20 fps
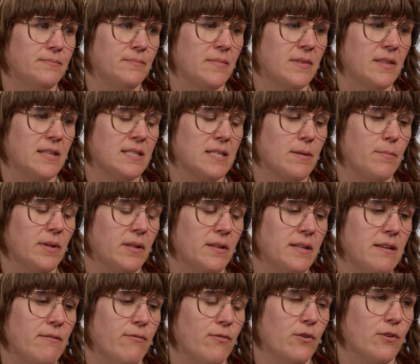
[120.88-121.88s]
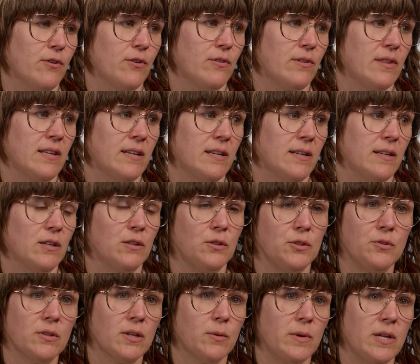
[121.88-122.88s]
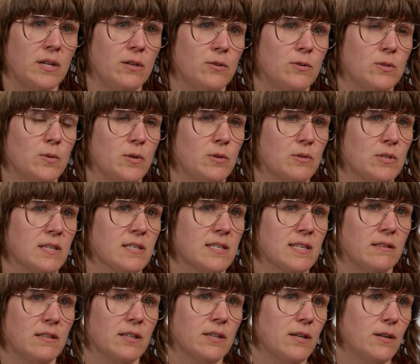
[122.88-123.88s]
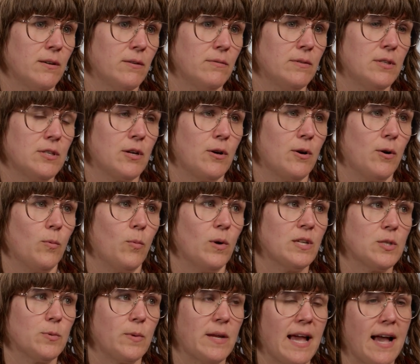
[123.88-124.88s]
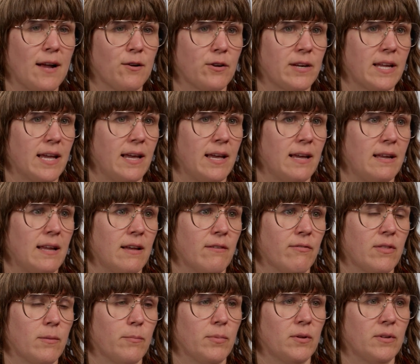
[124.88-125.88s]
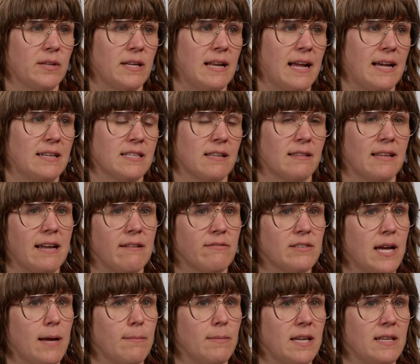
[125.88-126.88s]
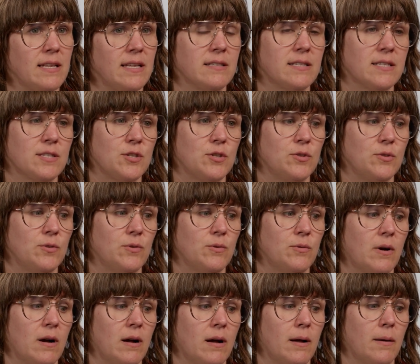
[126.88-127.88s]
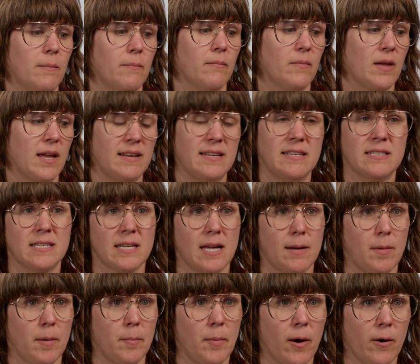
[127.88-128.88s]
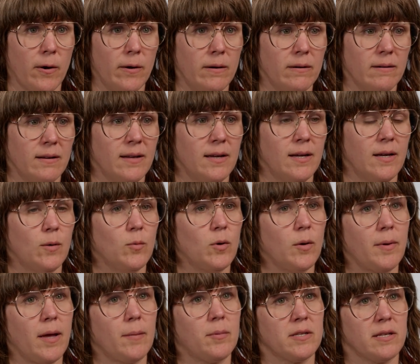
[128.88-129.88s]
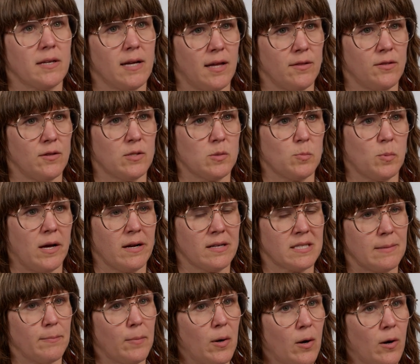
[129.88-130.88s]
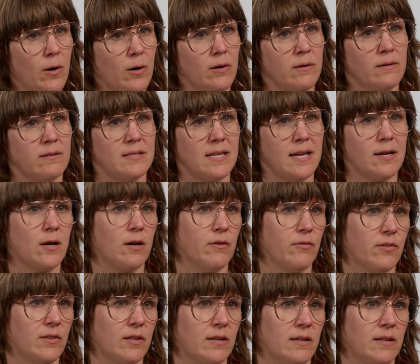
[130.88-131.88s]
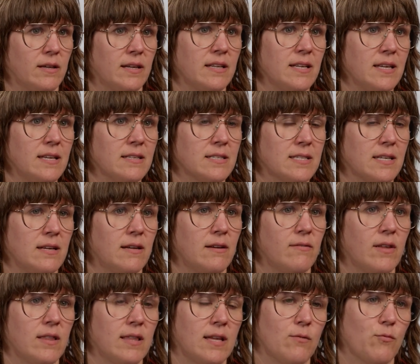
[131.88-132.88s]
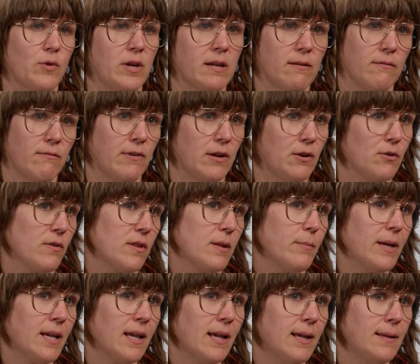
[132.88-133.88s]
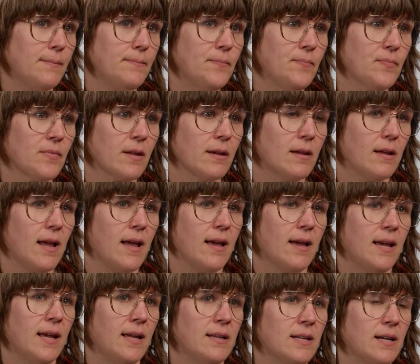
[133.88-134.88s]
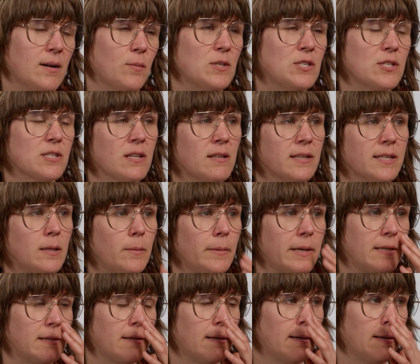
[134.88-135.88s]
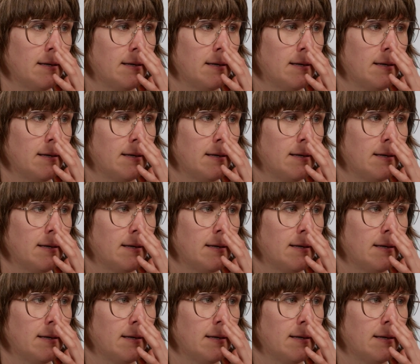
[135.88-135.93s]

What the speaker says: this ability for the glue that we use. We use a silicone. So once we aggregate, if the building has a lifetime that it needs to come apart, we'll be able to cut those blocks apart, take off the adhesive, and then reconfigure them again. And which is a little bit